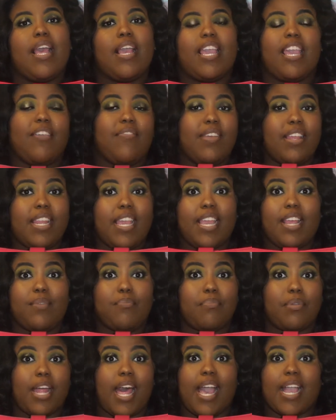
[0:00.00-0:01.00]
Even
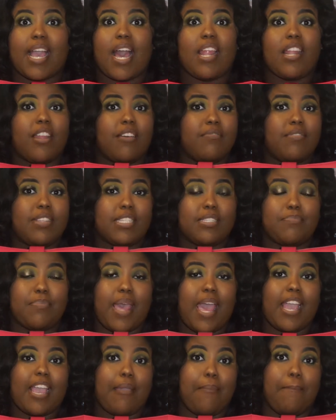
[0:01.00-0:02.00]
in black, I love this
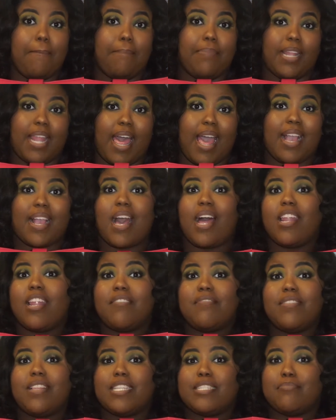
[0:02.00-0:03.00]
bag in black. I
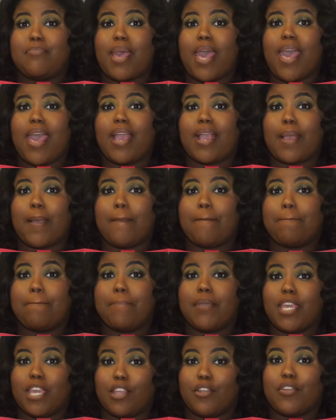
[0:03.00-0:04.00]
love this bag,
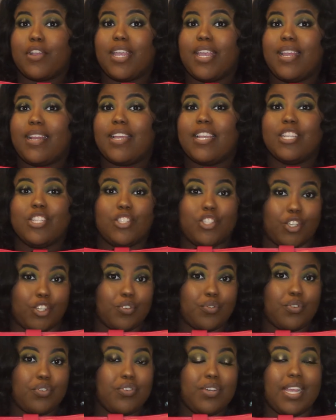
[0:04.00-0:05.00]
period, in
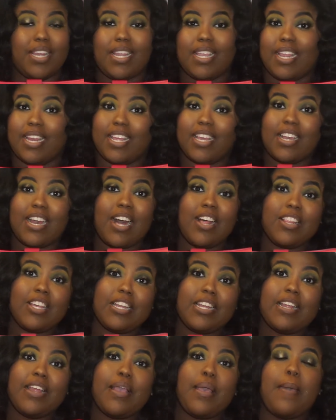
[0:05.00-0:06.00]
general, in any
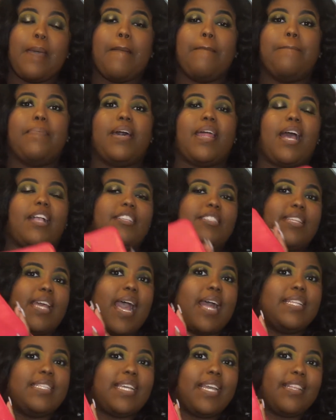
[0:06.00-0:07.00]
color. But I just
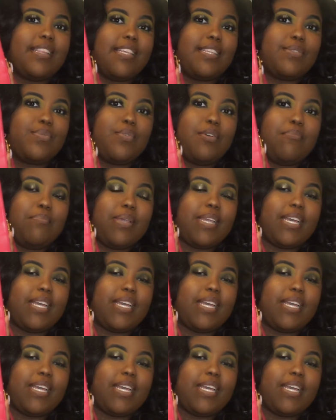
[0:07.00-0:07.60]
had to get this one